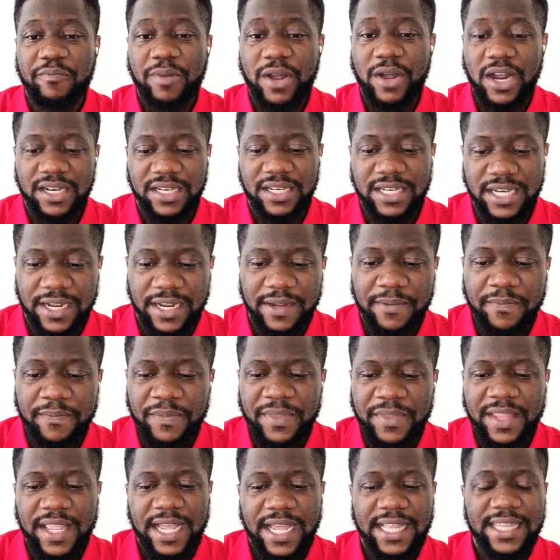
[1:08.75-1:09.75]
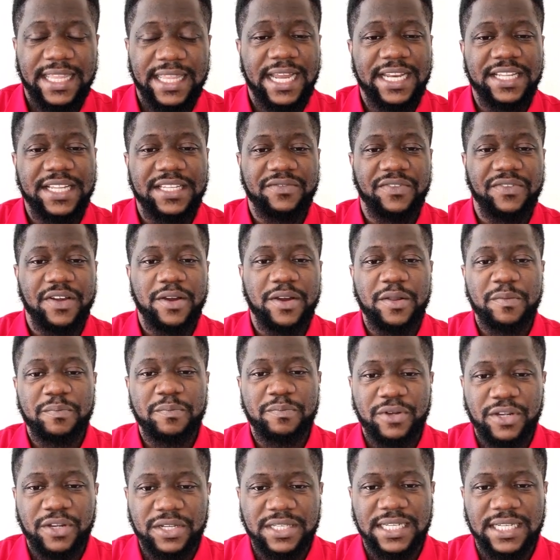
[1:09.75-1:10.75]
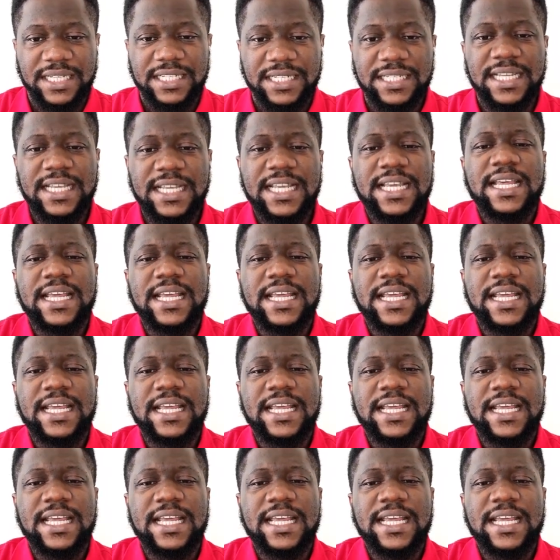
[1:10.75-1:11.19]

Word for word: partner, and that is very important.